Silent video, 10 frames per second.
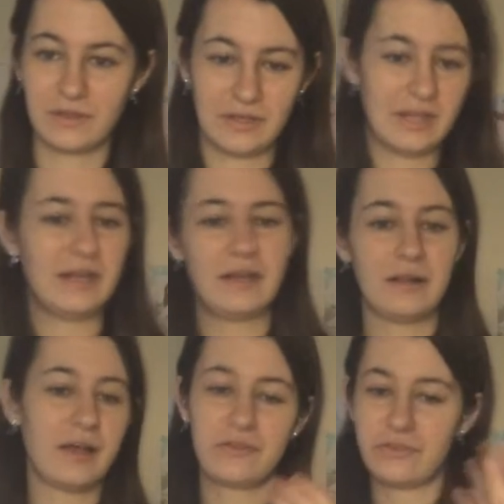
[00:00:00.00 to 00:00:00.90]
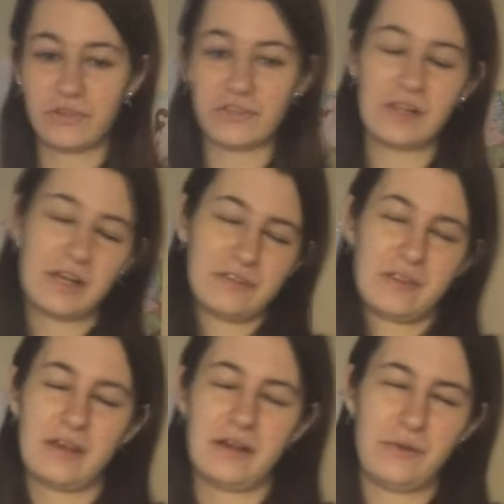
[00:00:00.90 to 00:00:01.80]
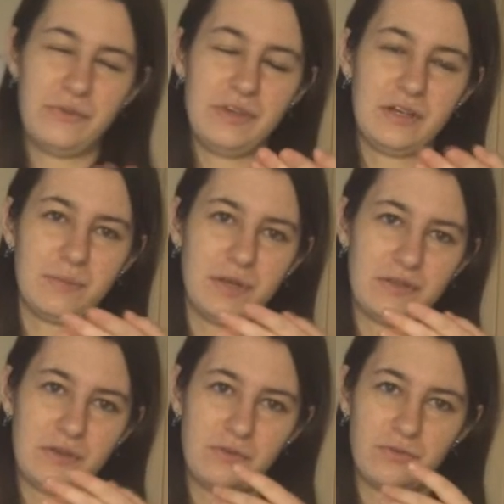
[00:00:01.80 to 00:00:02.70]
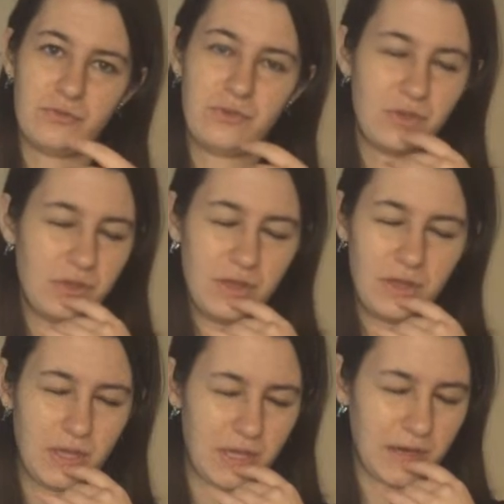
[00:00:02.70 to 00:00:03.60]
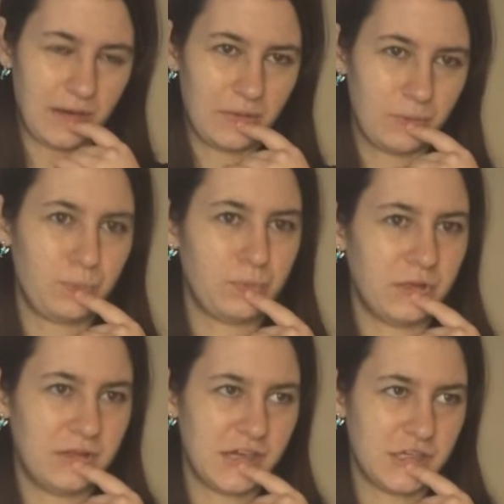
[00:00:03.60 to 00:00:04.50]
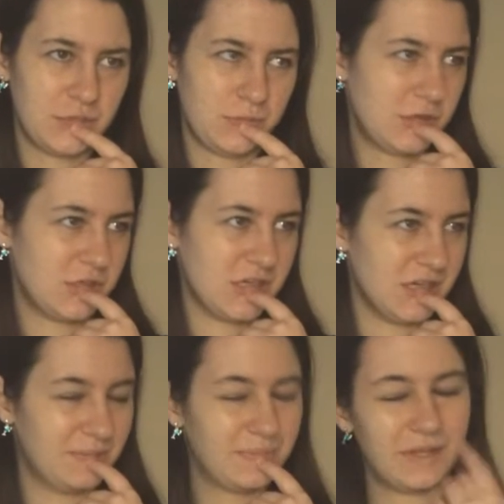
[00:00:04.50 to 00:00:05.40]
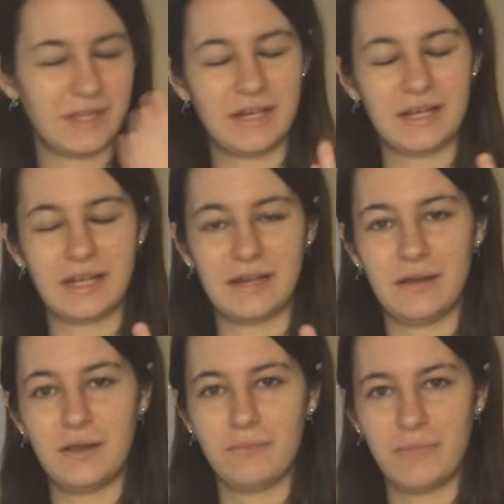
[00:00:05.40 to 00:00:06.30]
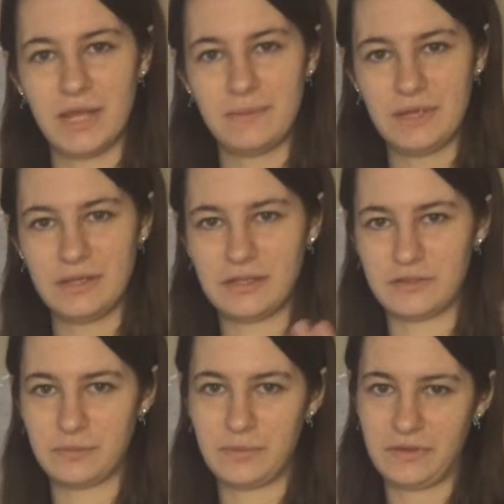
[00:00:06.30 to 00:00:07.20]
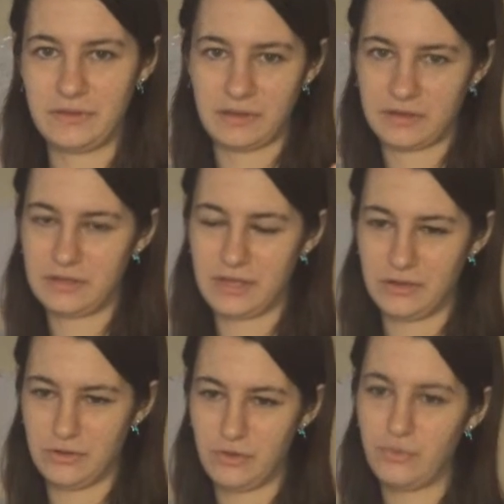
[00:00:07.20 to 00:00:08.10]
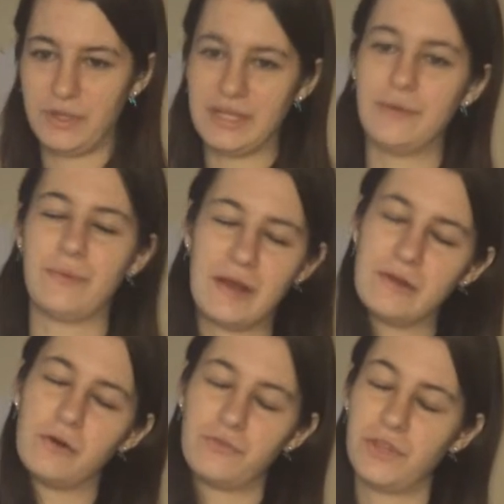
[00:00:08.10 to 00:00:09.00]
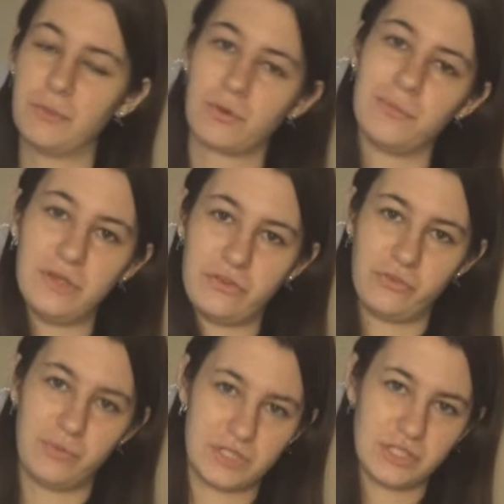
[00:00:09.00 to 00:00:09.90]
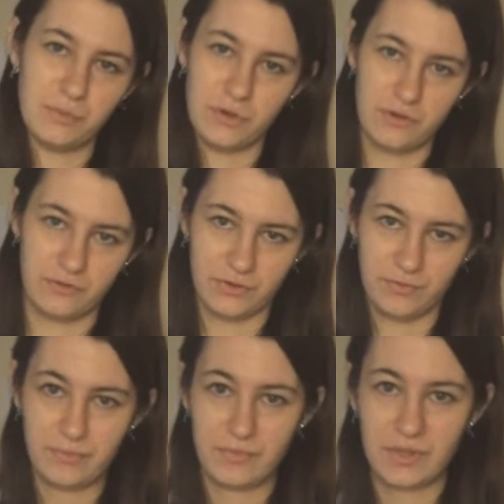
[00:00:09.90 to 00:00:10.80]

And then just last night I was thinking to myself, how did they switch it? But then again, maybe in the split second they knew when they ran off, they probably switched them over.